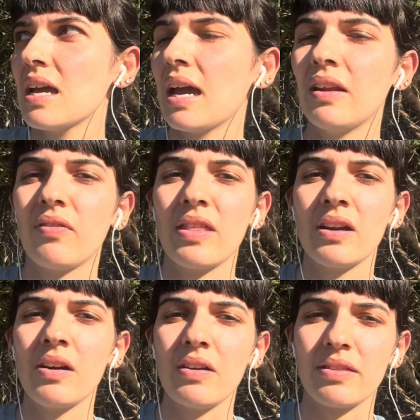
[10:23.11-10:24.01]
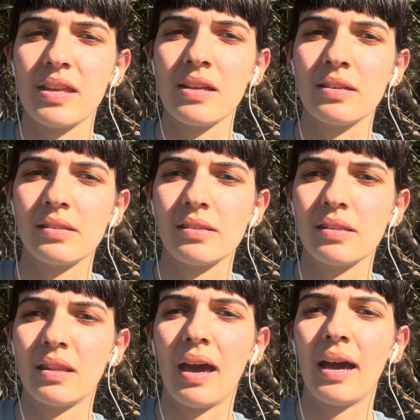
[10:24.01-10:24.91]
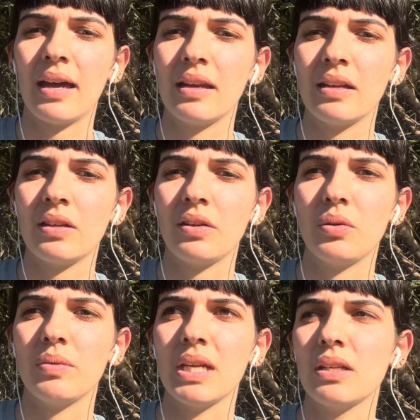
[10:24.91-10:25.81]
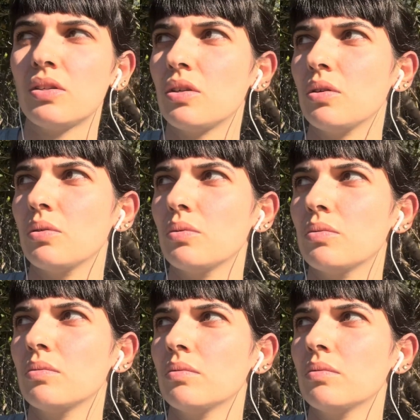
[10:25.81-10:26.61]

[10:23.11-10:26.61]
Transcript: and if there are things that you need to